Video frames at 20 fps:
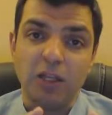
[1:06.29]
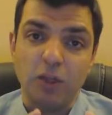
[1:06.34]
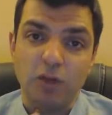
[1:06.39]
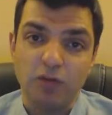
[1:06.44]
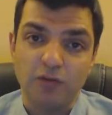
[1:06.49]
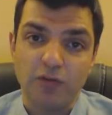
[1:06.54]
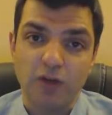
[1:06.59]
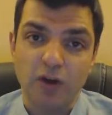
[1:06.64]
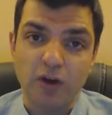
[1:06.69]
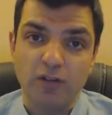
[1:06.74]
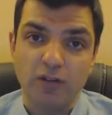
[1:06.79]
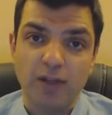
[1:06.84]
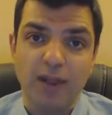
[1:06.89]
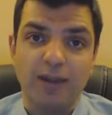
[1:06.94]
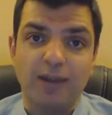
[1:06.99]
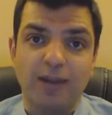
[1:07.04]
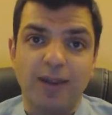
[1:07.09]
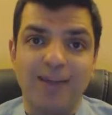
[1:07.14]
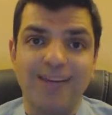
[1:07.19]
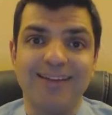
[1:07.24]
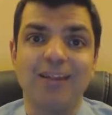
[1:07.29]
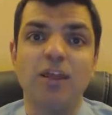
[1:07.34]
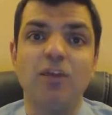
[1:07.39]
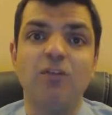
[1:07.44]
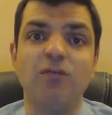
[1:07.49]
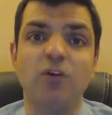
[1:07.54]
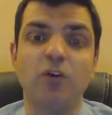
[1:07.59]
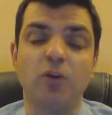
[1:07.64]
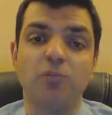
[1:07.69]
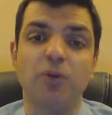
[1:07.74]
convert that and
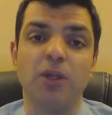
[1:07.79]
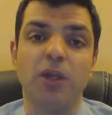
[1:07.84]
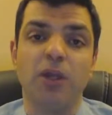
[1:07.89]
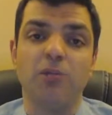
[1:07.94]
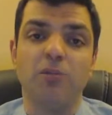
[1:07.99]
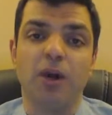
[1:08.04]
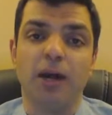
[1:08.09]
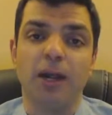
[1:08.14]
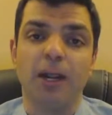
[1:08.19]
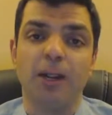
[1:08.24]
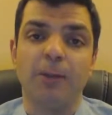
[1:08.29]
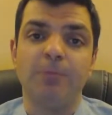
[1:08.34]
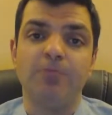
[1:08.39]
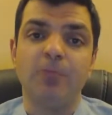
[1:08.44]
give your BMI.